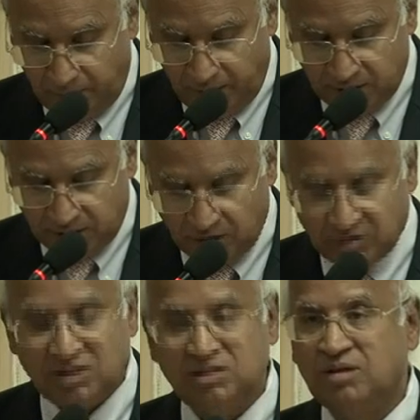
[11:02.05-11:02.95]
build
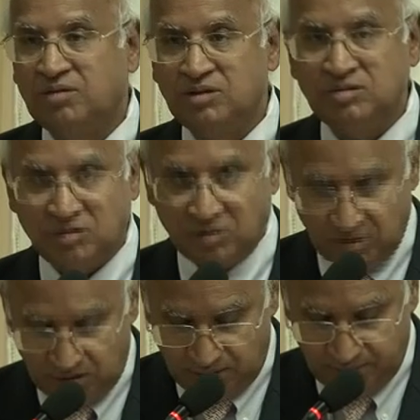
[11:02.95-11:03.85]
thousands of new
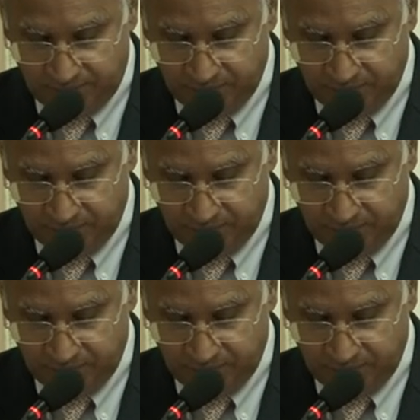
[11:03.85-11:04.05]
schools,